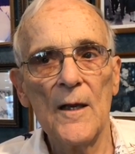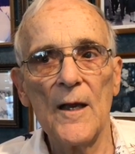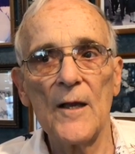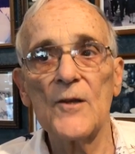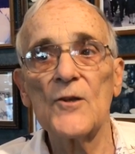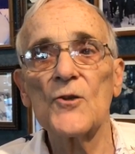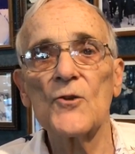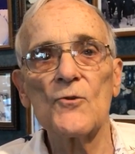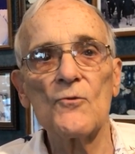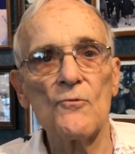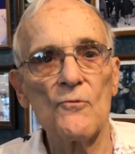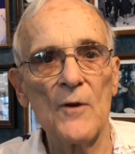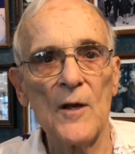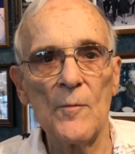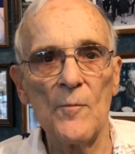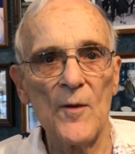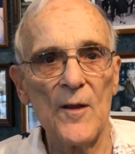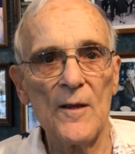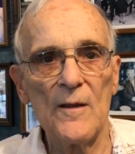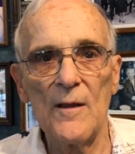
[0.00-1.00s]

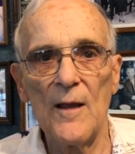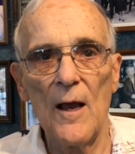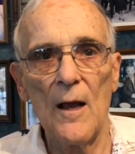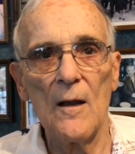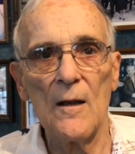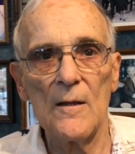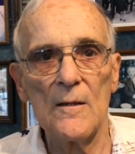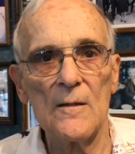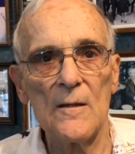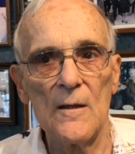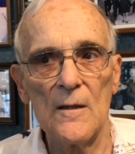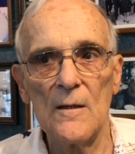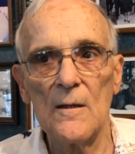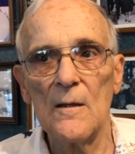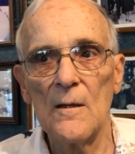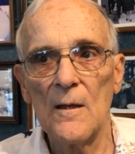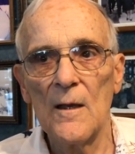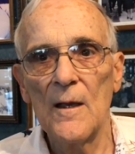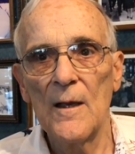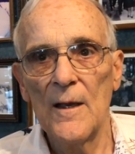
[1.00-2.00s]
extremely talented.
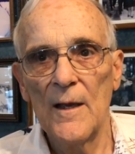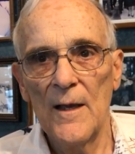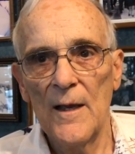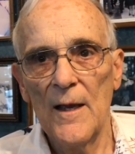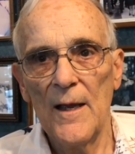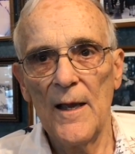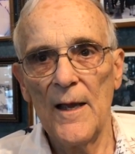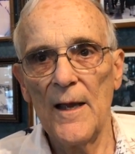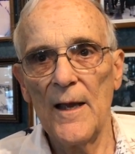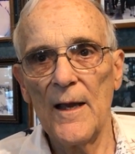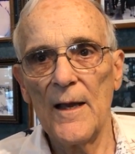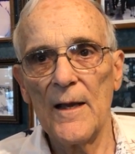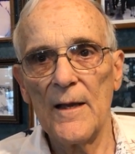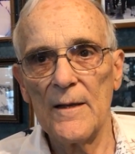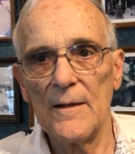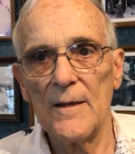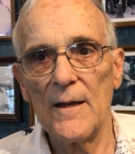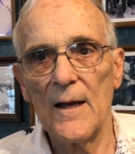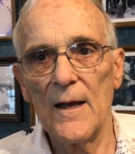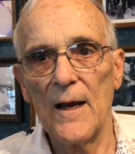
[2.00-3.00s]

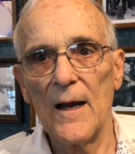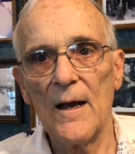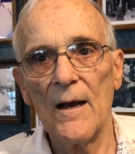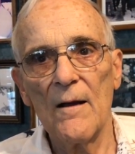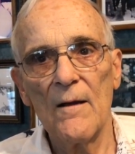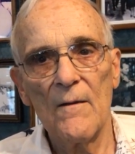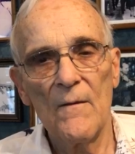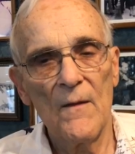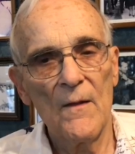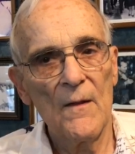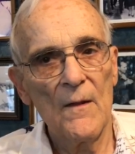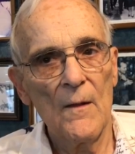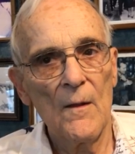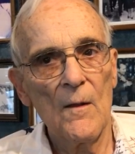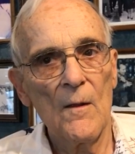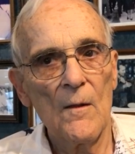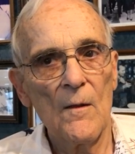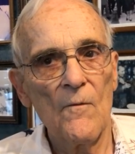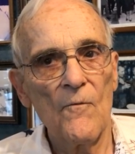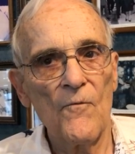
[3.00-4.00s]
And
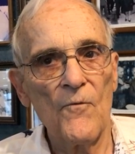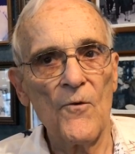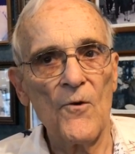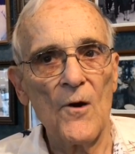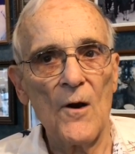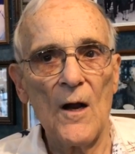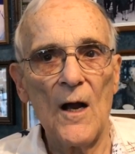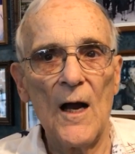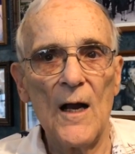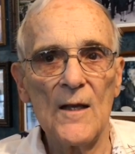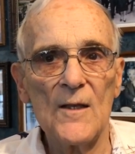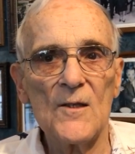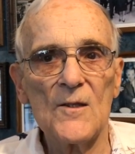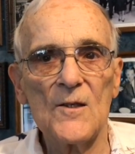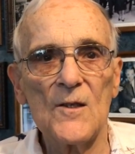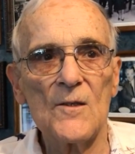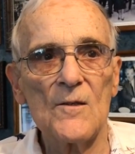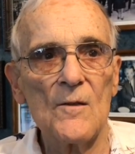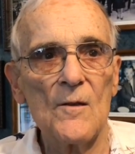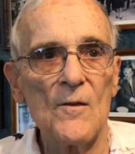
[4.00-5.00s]
for
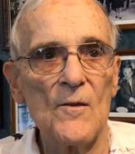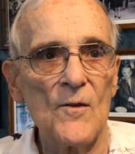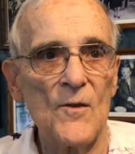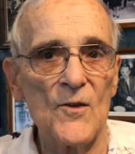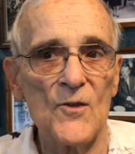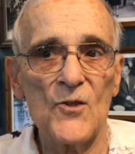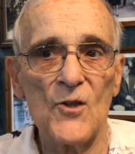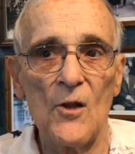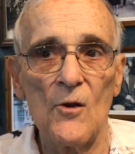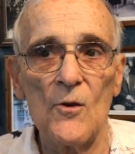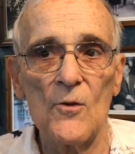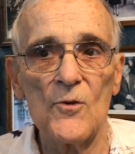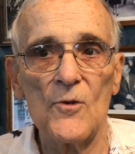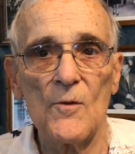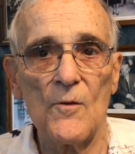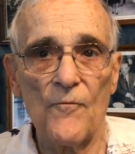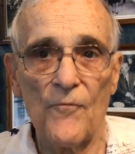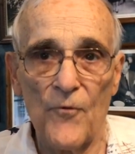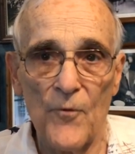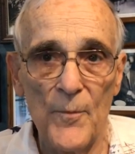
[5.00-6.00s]
us, the
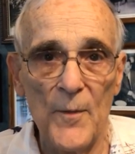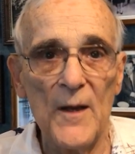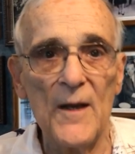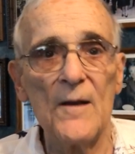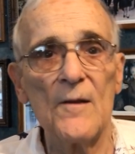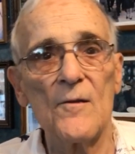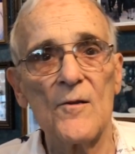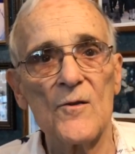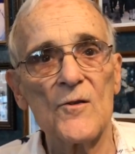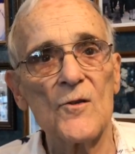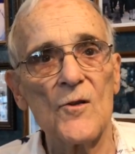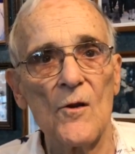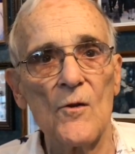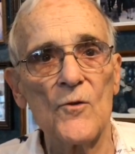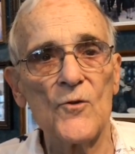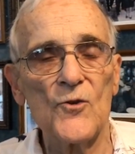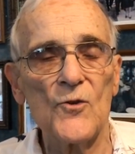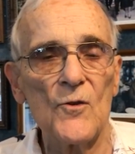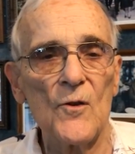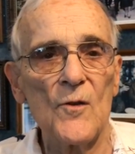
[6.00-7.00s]
solution, for me, the
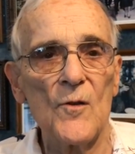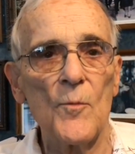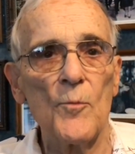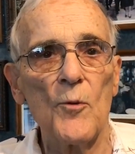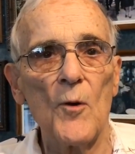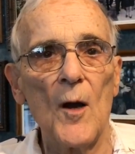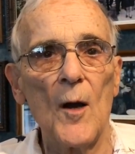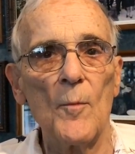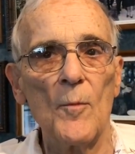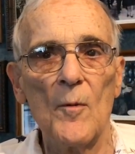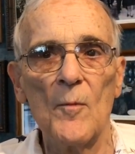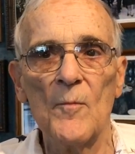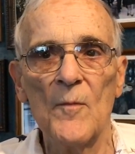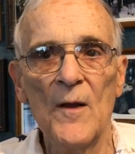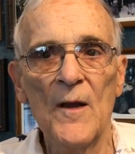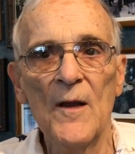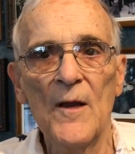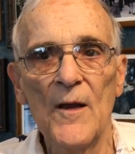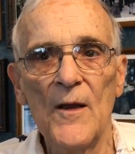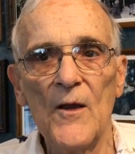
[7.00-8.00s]
solution of the problem
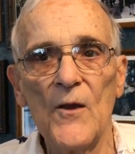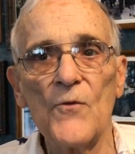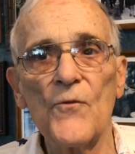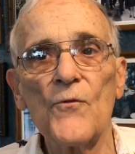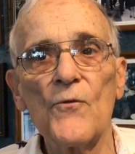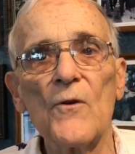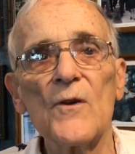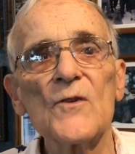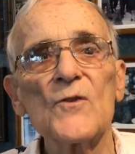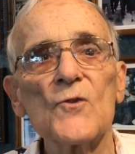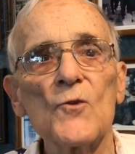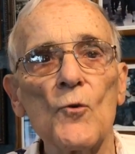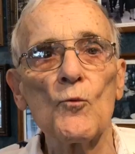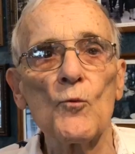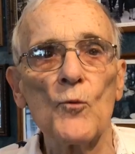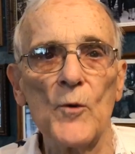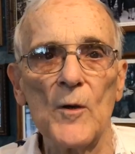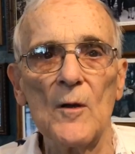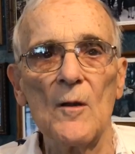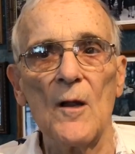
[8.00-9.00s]
is for us
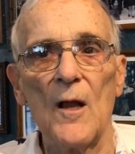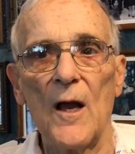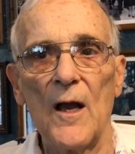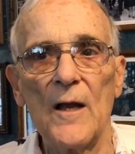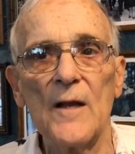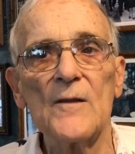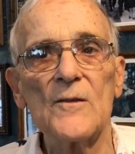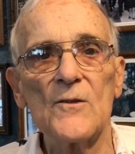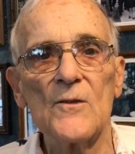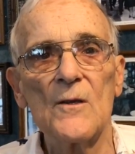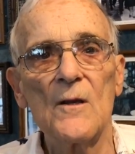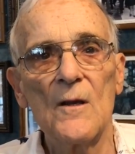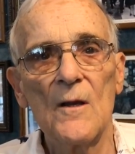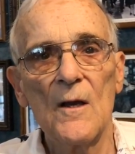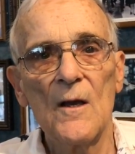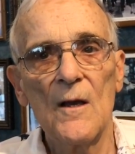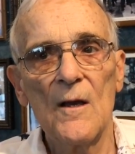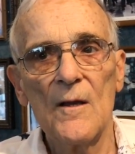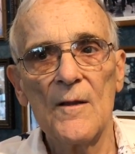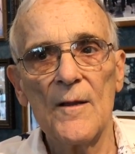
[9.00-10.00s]
realize
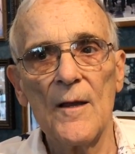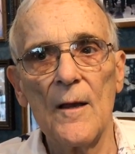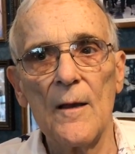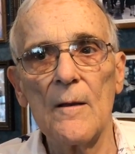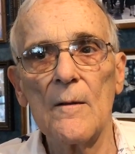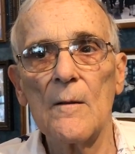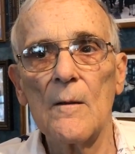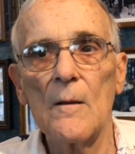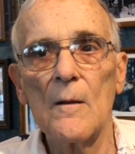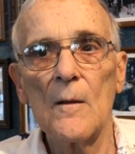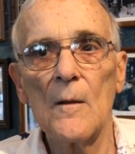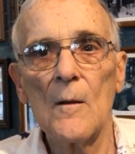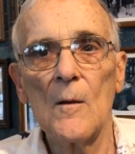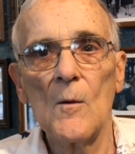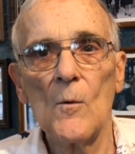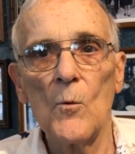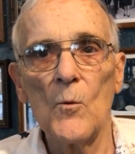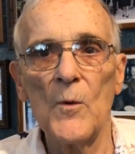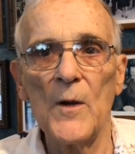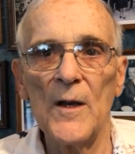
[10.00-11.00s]
that
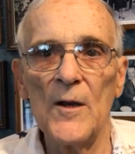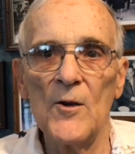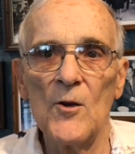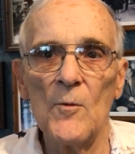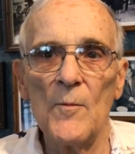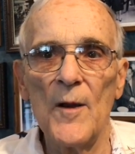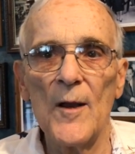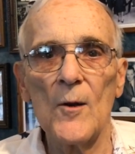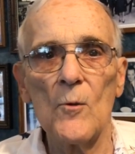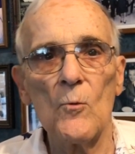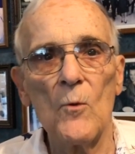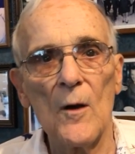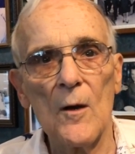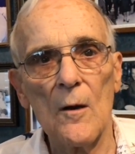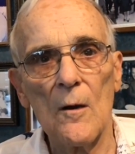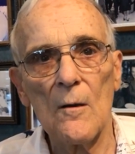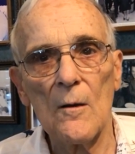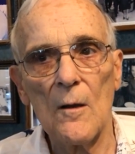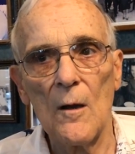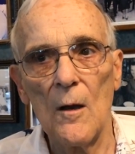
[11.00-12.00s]
we, no matter what
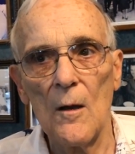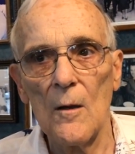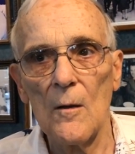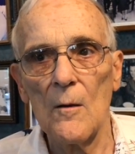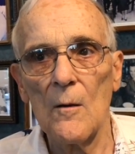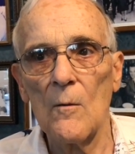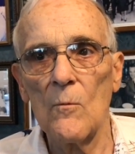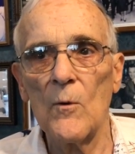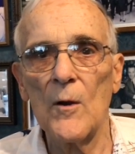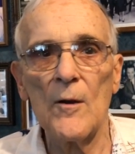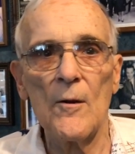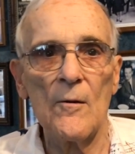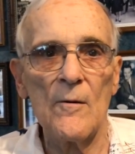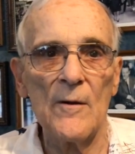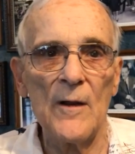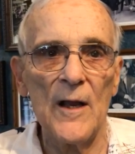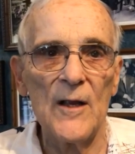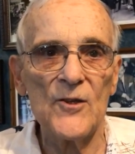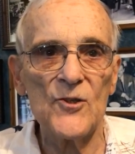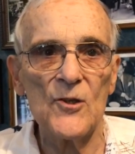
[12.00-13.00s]
our color or what our
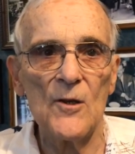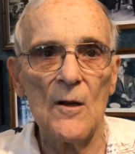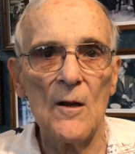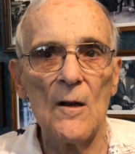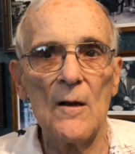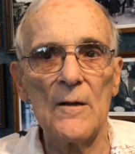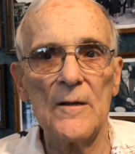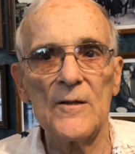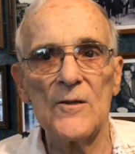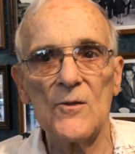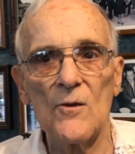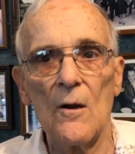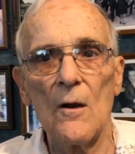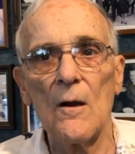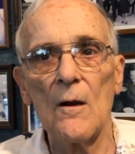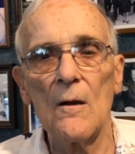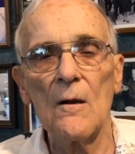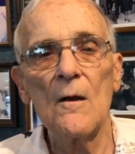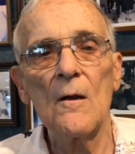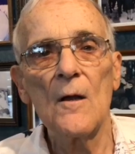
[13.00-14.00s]
nationalities
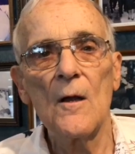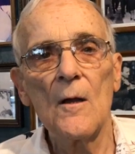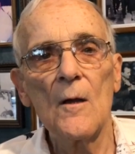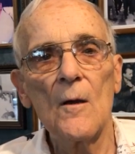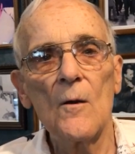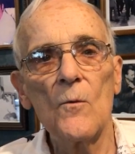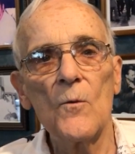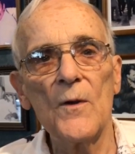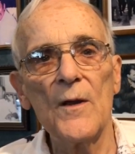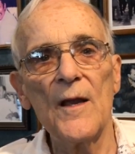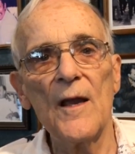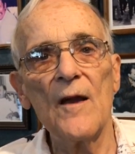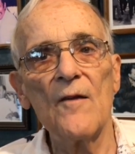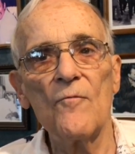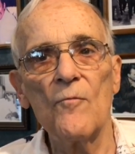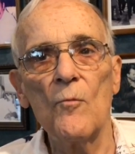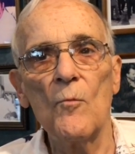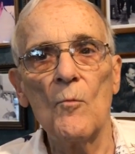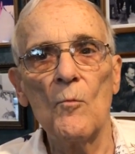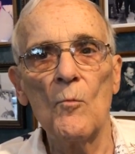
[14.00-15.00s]
are, we
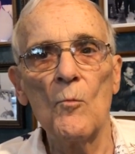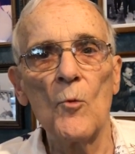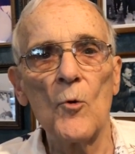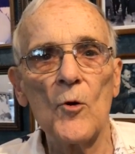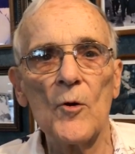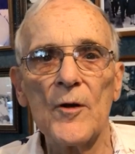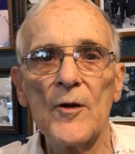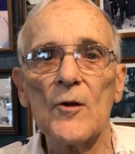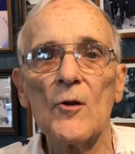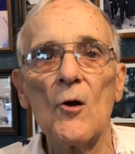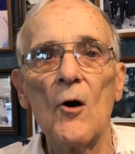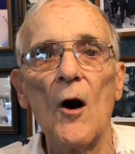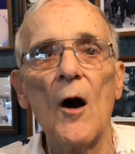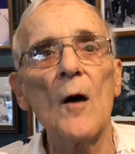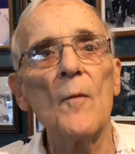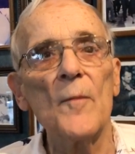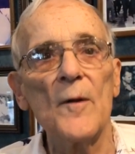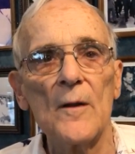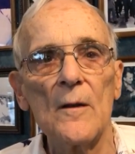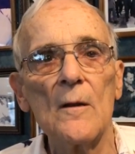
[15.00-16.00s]
have more in
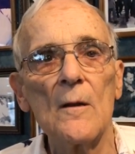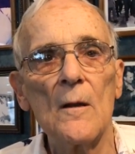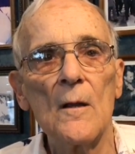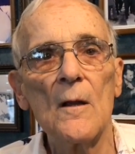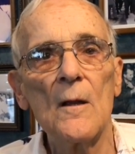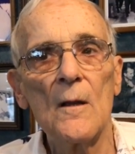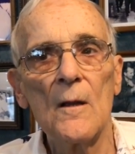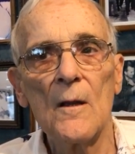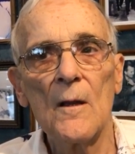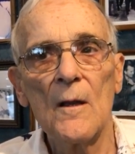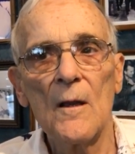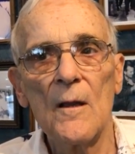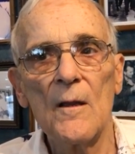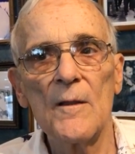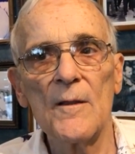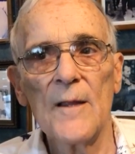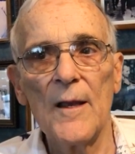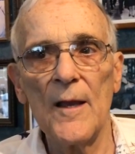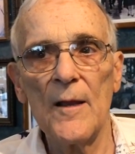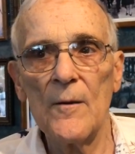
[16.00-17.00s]
common
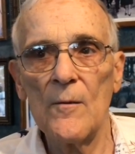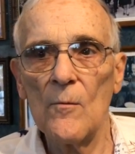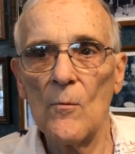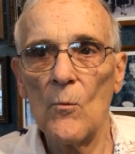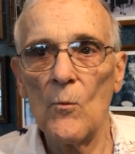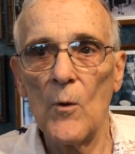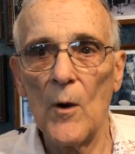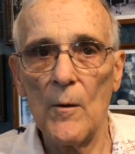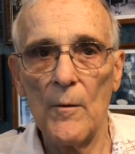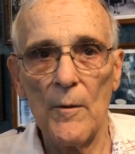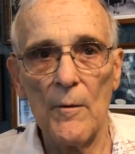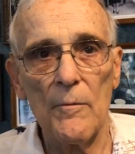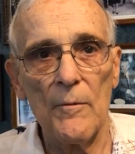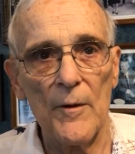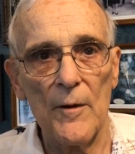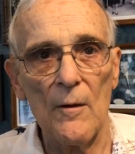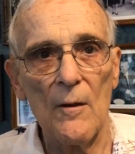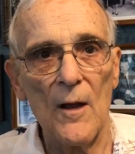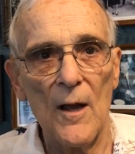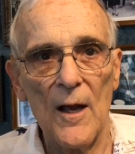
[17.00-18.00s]
than what we
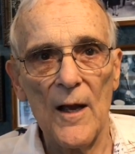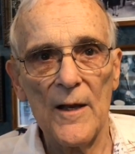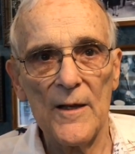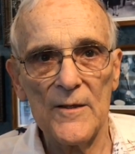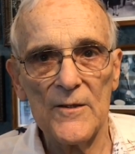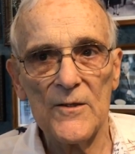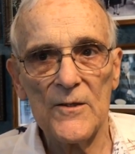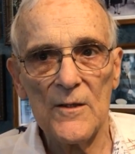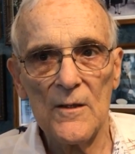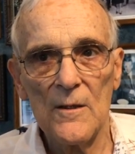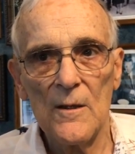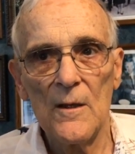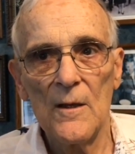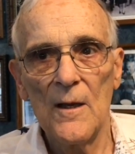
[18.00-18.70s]
realize.